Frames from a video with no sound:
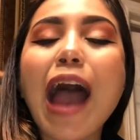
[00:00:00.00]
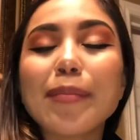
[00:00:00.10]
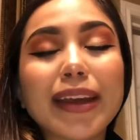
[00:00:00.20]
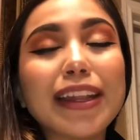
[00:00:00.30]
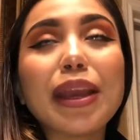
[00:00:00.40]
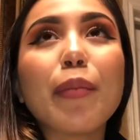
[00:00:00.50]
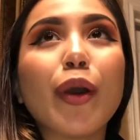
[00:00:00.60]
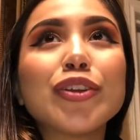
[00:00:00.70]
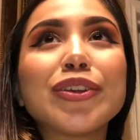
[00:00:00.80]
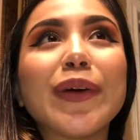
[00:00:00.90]
I'm getting
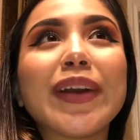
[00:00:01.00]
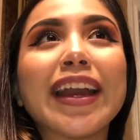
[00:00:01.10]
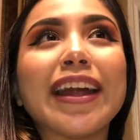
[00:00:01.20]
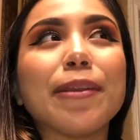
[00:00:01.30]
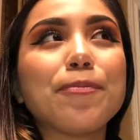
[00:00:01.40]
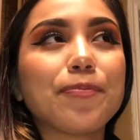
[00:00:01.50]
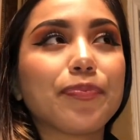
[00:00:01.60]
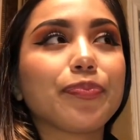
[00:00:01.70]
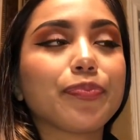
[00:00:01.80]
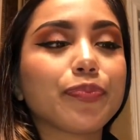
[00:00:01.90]
emotional again.
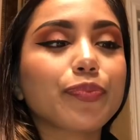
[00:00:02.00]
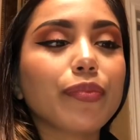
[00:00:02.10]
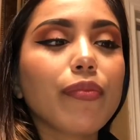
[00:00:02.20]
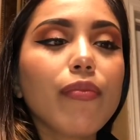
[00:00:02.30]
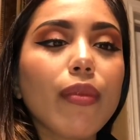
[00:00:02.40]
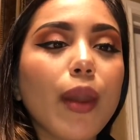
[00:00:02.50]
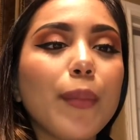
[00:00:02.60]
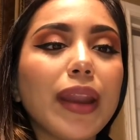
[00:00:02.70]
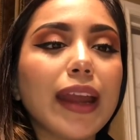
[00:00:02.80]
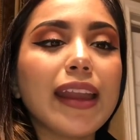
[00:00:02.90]

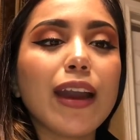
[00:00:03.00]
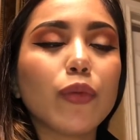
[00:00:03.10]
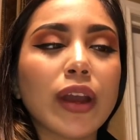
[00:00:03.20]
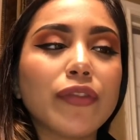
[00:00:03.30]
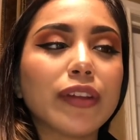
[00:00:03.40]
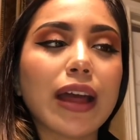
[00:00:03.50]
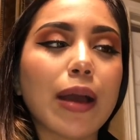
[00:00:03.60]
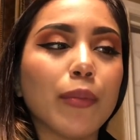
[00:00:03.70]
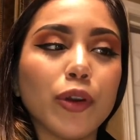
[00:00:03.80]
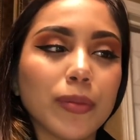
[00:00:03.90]
But I can't wait for
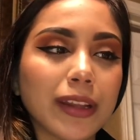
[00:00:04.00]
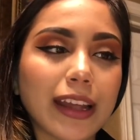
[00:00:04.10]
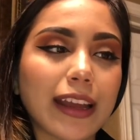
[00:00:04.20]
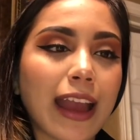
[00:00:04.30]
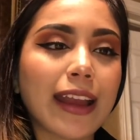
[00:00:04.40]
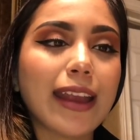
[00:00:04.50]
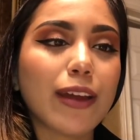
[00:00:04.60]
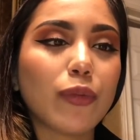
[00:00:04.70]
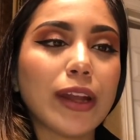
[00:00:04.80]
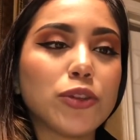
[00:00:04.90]
that moment. Like, I
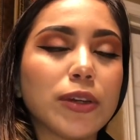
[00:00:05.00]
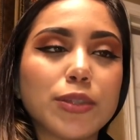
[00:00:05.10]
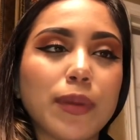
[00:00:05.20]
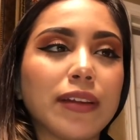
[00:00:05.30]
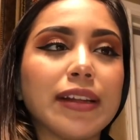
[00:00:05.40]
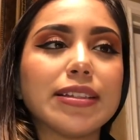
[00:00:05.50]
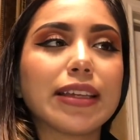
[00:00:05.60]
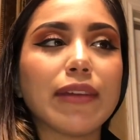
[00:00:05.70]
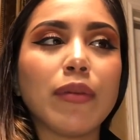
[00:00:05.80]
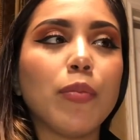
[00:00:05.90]
can't wait to experience
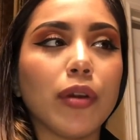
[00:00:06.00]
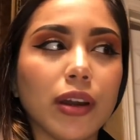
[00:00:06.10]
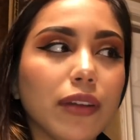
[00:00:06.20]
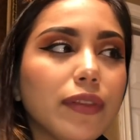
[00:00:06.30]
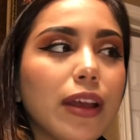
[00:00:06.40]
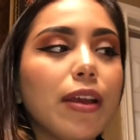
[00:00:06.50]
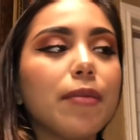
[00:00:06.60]
giving birth